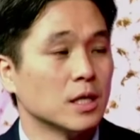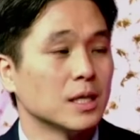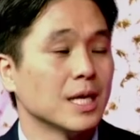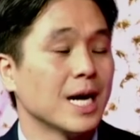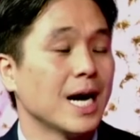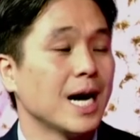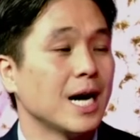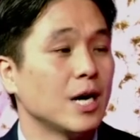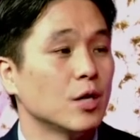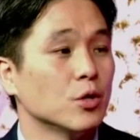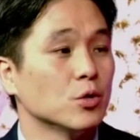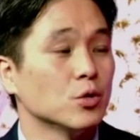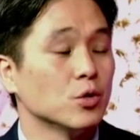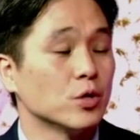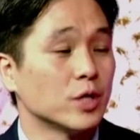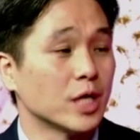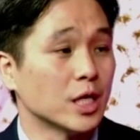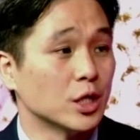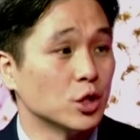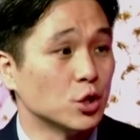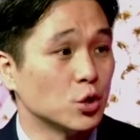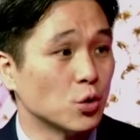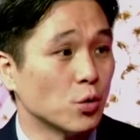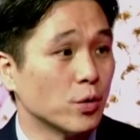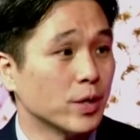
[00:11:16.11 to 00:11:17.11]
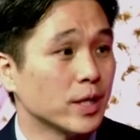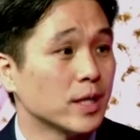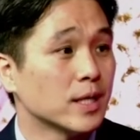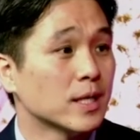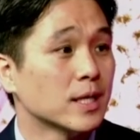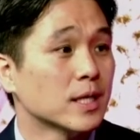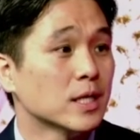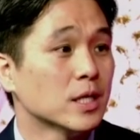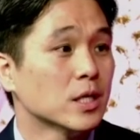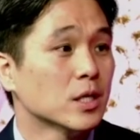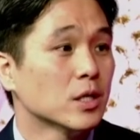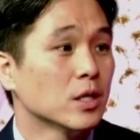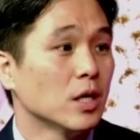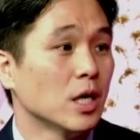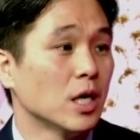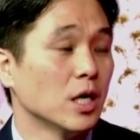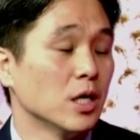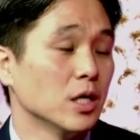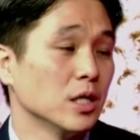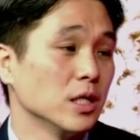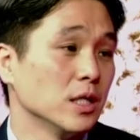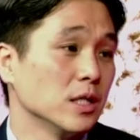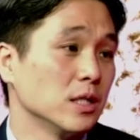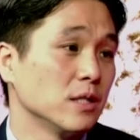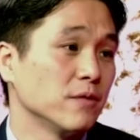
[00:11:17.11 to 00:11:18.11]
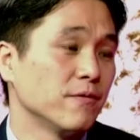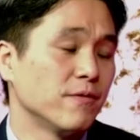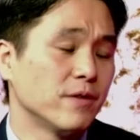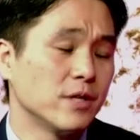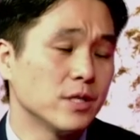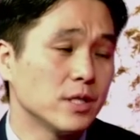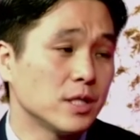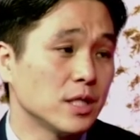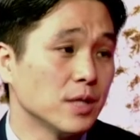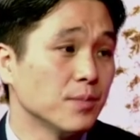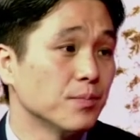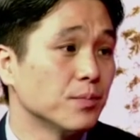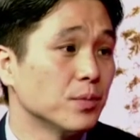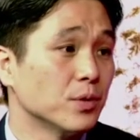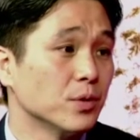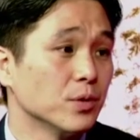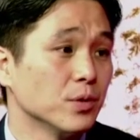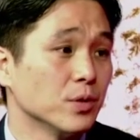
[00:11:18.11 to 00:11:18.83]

on how you can join. Mm -hmm. uh, it's very simple.